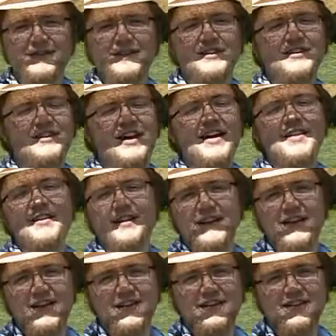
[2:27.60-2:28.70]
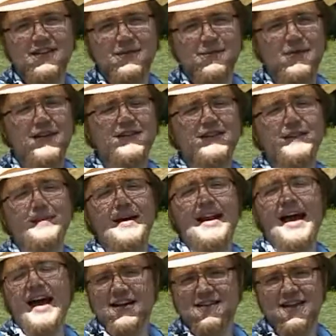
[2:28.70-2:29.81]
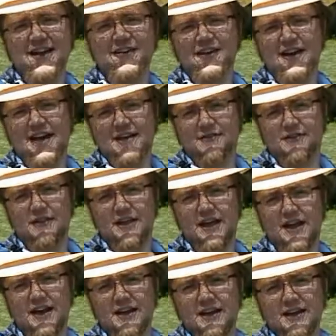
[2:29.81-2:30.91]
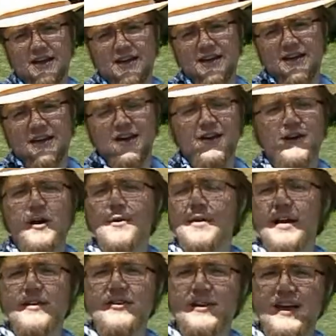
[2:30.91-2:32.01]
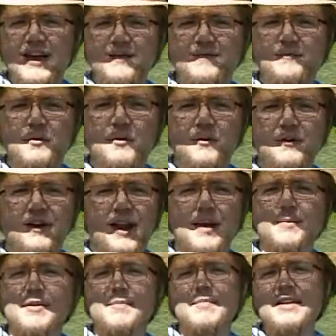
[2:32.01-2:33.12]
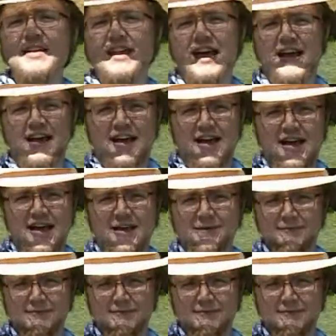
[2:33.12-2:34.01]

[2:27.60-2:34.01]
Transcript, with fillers: to say the least, the businessman hightailed it after that, and no one ever came forward claiming to be that guy.